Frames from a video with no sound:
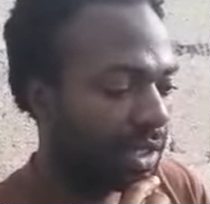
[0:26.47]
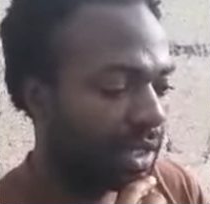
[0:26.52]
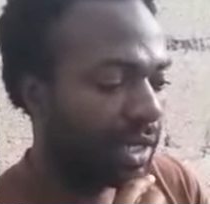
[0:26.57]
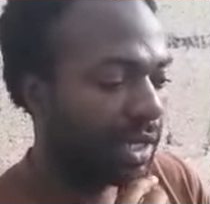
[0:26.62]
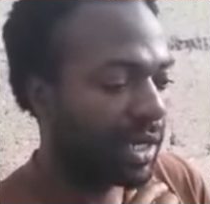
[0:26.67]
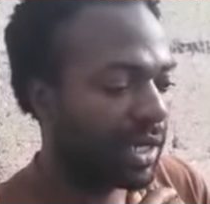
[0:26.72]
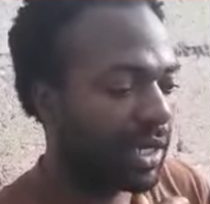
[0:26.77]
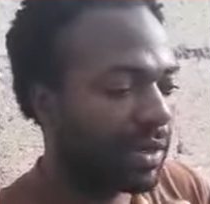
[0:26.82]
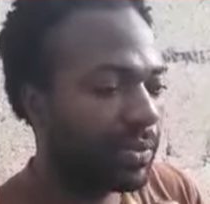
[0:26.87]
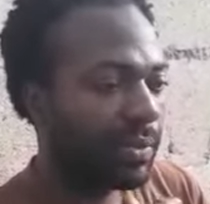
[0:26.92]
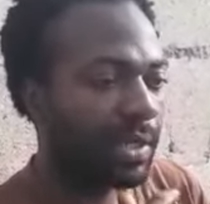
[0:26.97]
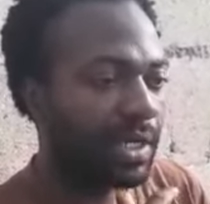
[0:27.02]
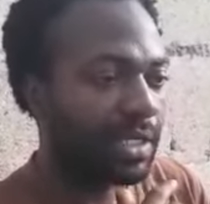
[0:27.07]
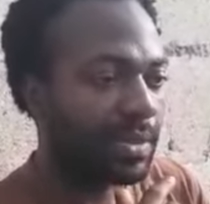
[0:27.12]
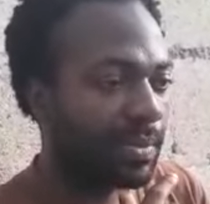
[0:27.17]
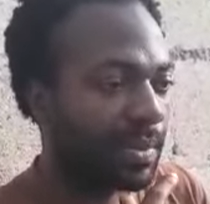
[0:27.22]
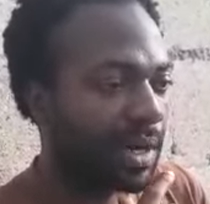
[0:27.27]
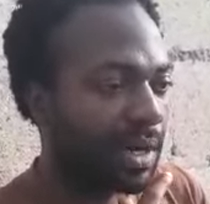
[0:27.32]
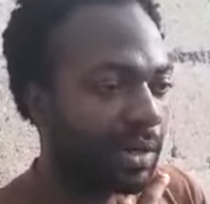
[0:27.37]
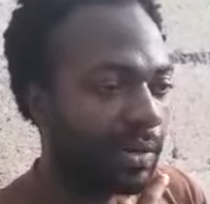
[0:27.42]
All them
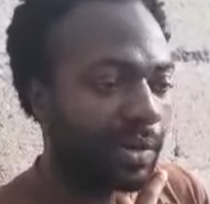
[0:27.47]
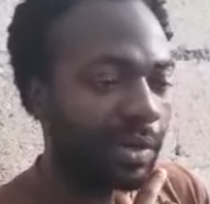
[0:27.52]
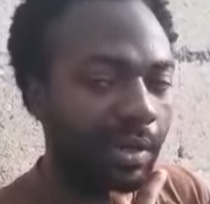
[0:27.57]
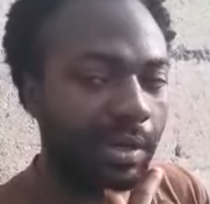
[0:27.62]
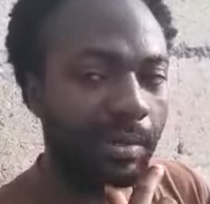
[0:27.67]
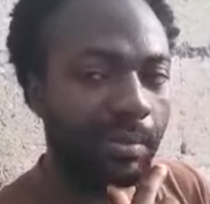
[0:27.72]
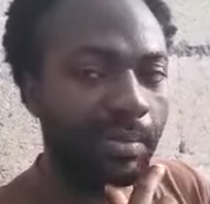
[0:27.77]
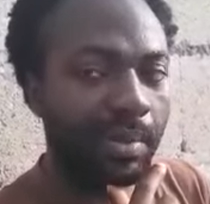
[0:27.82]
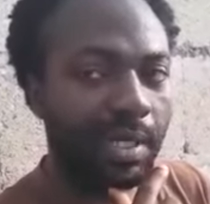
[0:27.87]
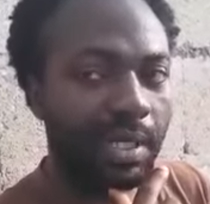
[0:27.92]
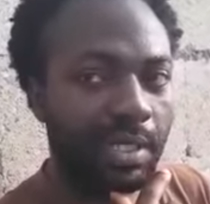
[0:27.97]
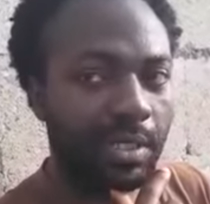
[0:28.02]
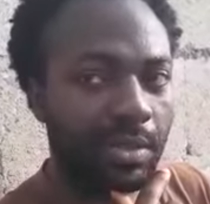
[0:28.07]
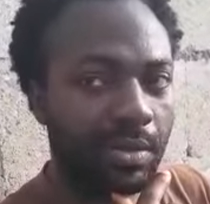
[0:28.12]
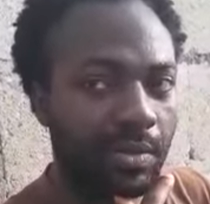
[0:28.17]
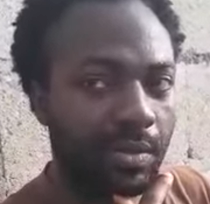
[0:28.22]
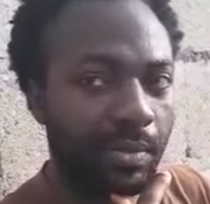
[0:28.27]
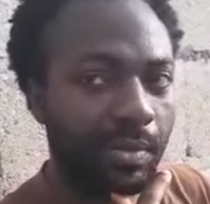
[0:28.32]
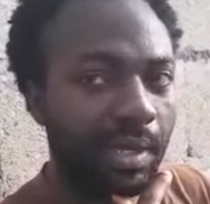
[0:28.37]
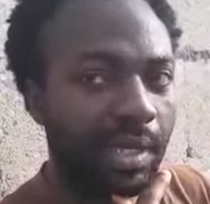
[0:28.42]
waste background the
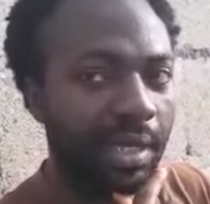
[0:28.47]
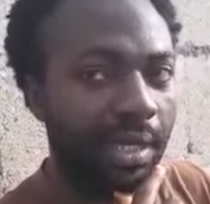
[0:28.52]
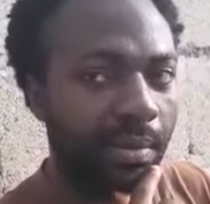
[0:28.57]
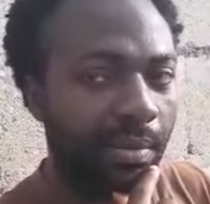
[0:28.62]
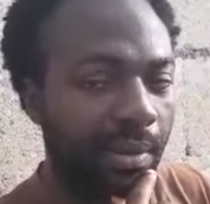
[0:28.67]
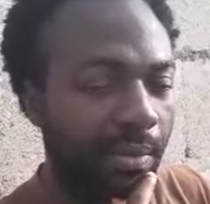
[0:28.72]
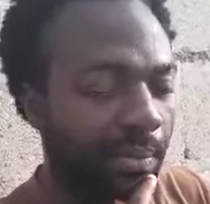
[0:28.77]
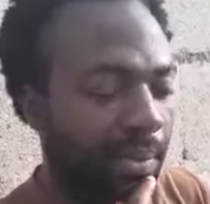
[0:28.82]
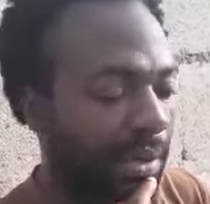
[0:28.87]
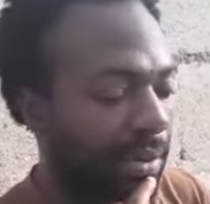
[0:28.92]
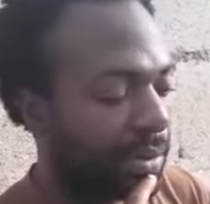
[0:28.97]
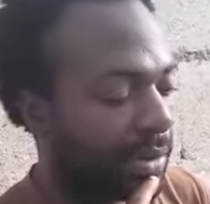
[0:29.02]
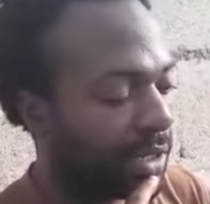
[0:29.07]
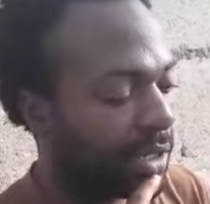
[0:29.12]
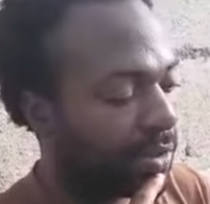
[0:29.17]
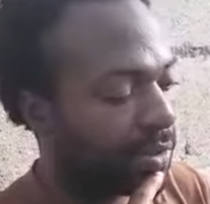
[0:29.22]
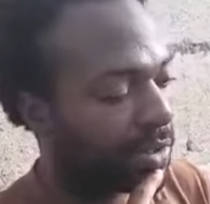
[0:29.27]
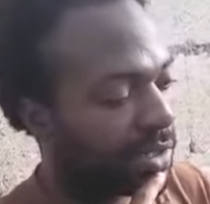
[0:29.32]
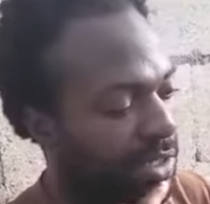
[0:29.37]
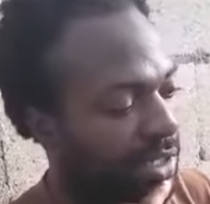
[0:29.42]
place, we melt them up and
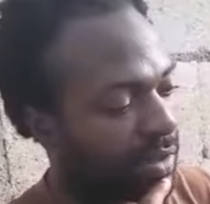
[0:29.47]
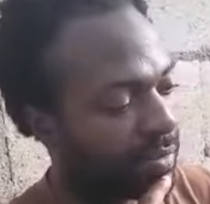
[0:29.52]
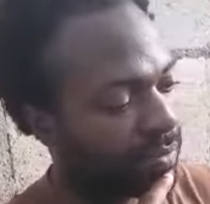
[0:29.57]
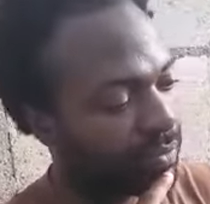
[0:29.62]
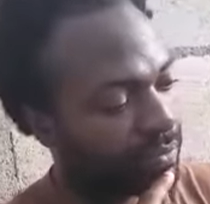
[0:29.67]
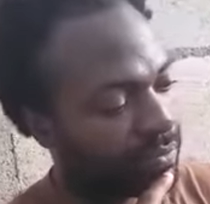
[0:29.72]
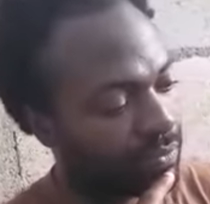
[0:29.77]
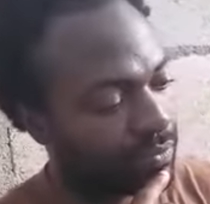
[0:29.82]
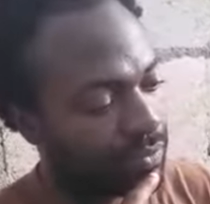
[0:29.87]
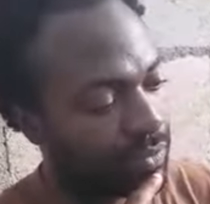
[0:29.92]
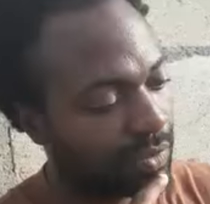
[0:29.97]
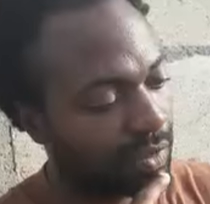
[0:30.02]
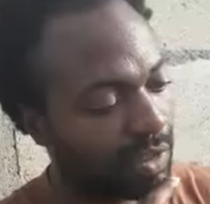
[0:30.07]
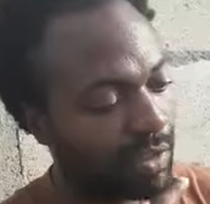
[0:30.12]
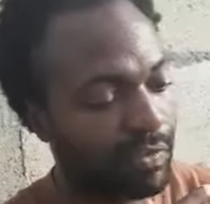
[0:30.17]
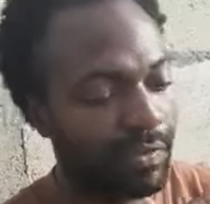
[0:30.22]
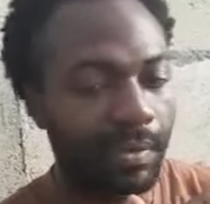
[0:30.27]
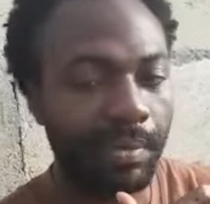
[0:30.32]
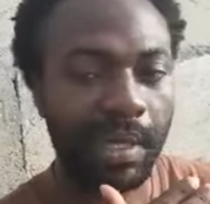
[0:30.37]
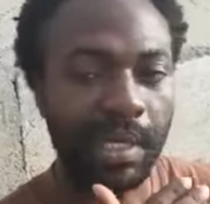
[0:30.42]
use them
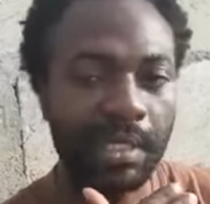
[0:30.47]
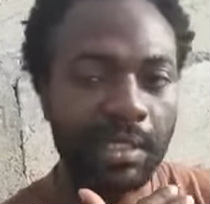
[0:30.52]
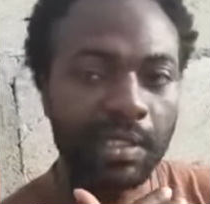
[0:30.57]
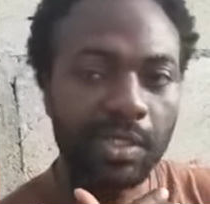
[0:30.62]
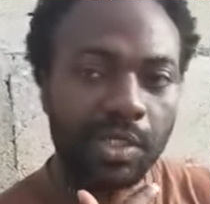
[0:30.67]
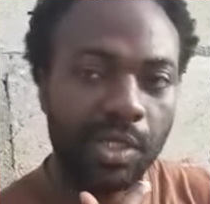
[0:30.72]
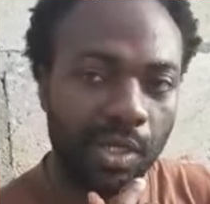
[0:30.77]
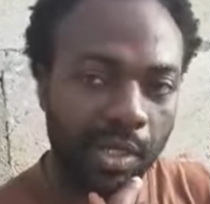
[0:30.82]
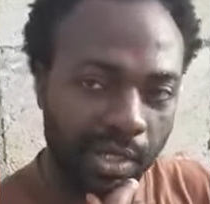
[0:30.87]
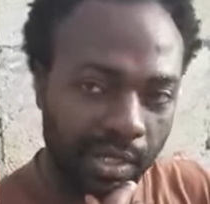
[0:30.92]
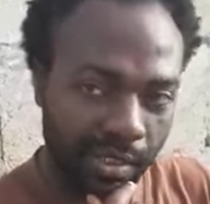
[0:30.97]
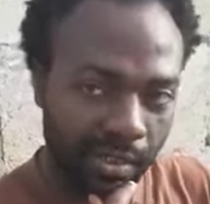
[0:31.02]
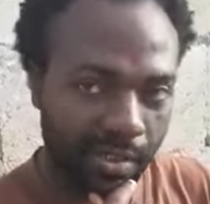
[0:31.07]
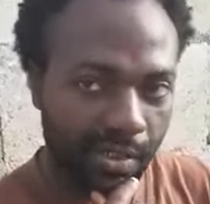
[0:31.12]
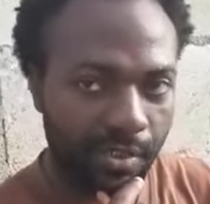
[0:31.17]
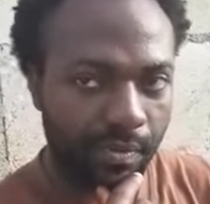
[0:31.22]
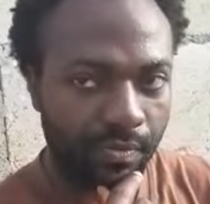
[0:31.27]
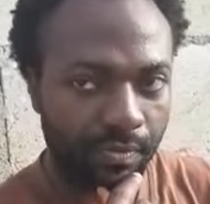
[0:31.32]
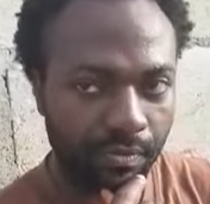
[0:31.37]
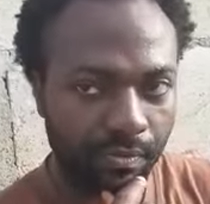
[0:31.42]
to make tunnels